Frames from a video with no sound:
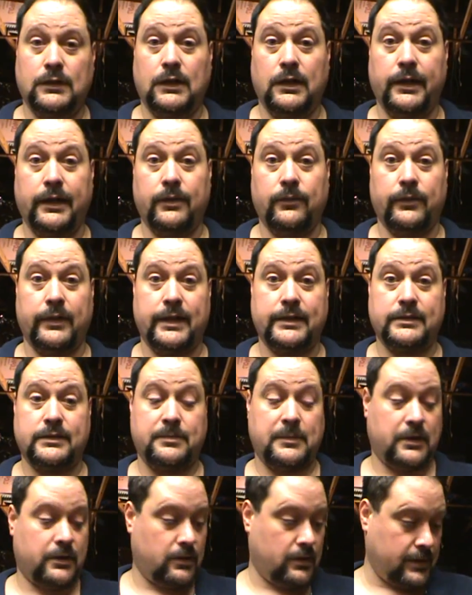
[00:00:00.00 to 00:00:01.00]
All right, well, that's
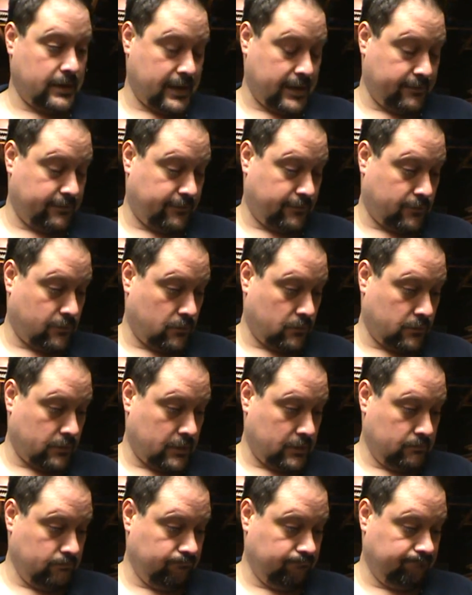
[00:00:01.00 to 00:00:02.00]
about all I have for
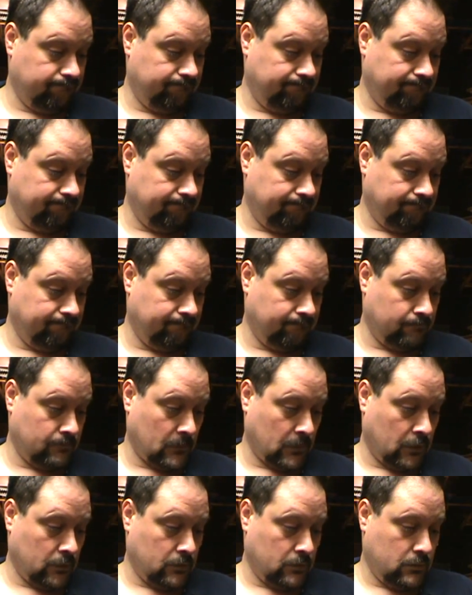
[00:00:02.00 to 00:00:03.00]
um,
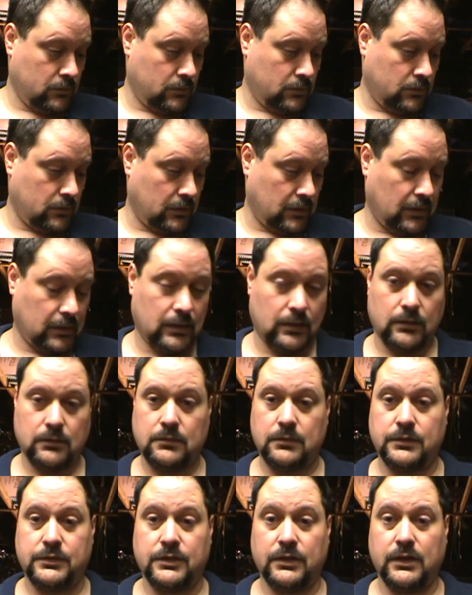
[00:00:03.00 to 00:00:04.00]
the, uh,
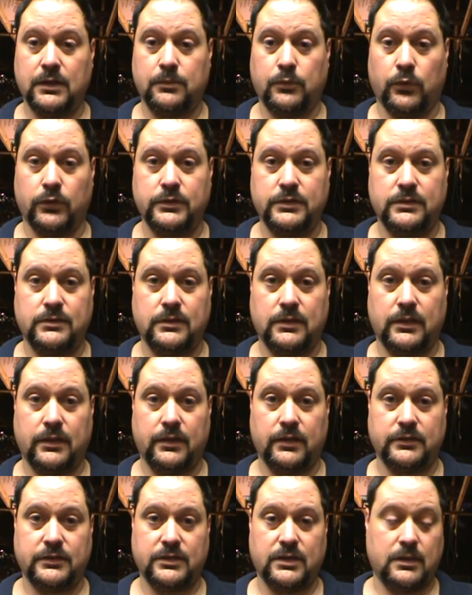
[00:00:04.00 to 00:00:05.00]
the circuit boards. Uh,
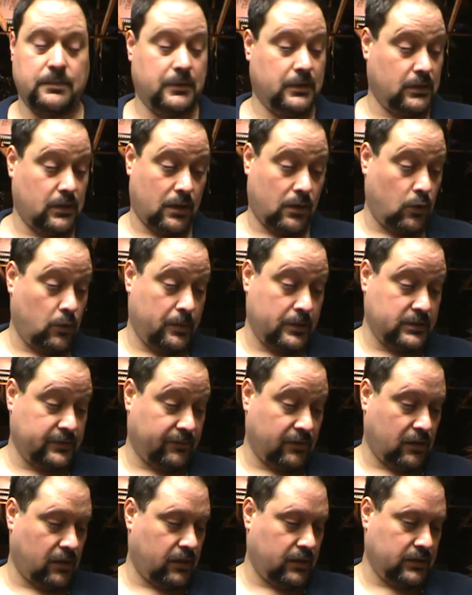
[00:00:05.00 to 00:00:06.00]
there's going to be a whole bunch
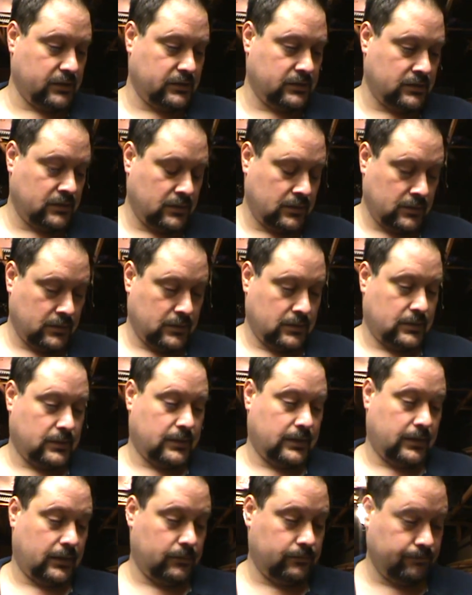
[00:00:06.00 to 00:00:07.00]
of other things.
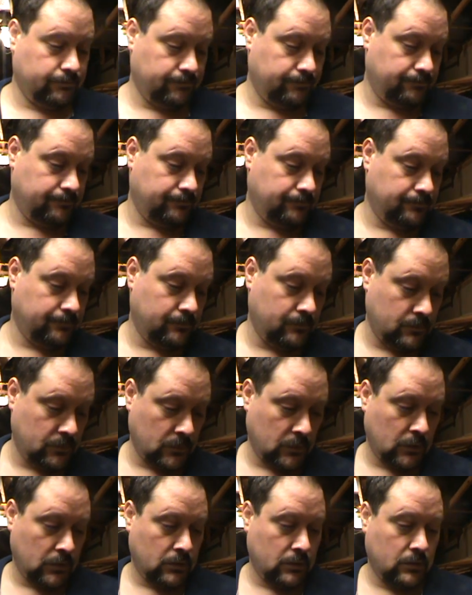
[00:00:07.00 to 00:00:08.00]
Um,
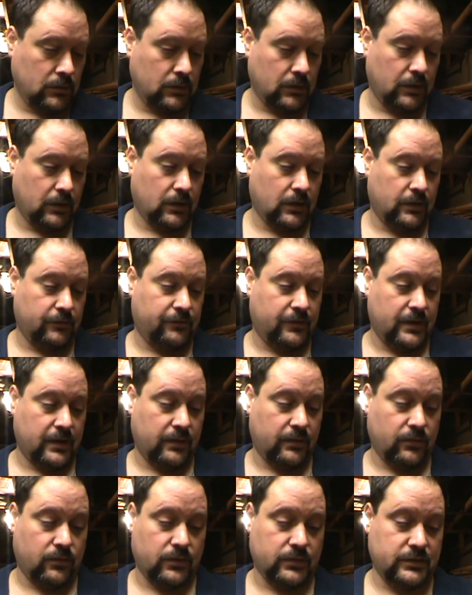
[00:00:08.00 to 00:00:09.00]
that you're gonna find.
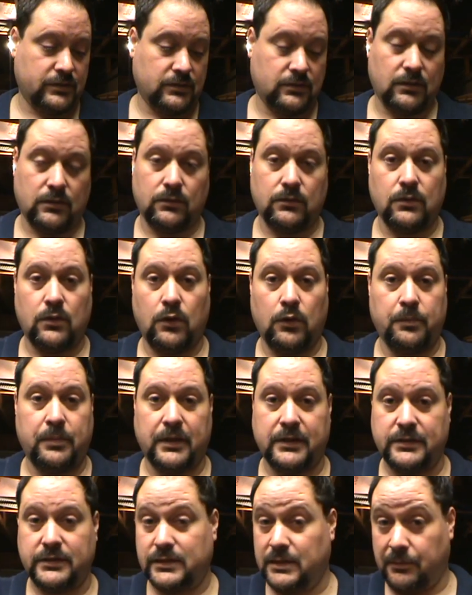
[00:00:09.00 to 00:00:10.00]
And of course, you know, gold
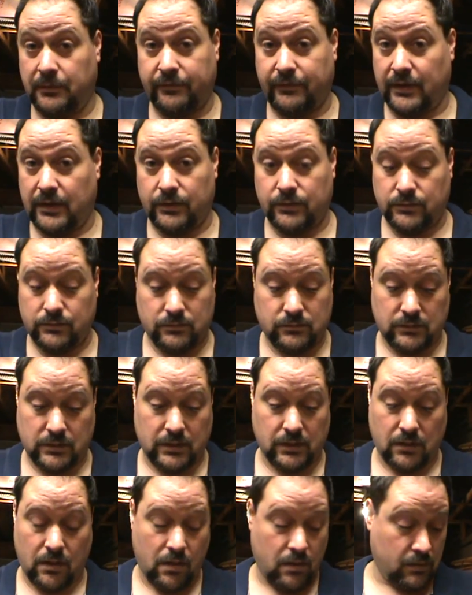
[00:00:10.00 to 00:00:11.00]
pins can be found
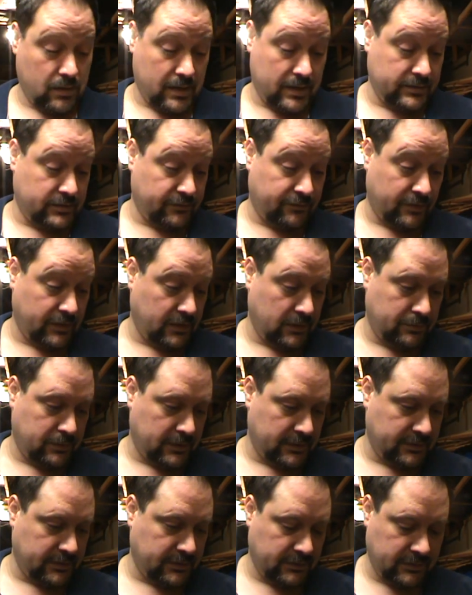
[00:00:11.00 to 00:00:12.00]
in all kinds of funky
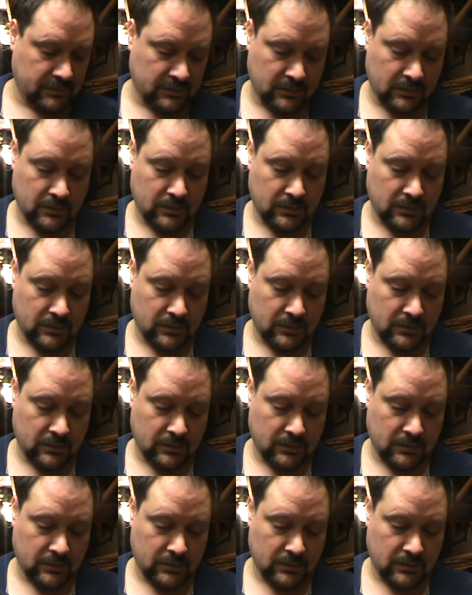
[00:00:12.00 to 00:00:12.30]
places.